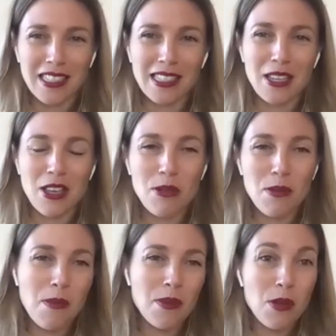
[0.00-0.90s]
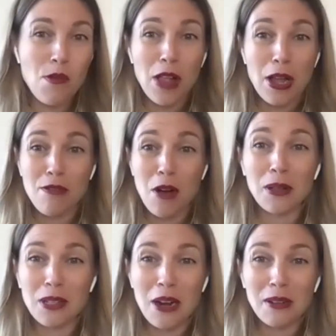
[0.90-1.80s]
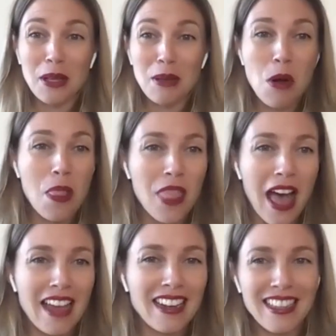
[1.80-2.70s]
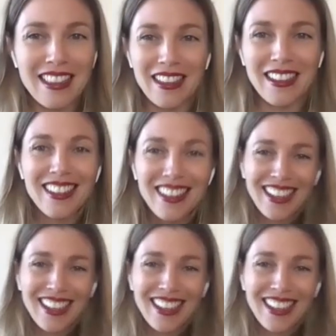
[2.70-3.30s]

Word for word: It's like, you, you like voluntarily put that in the,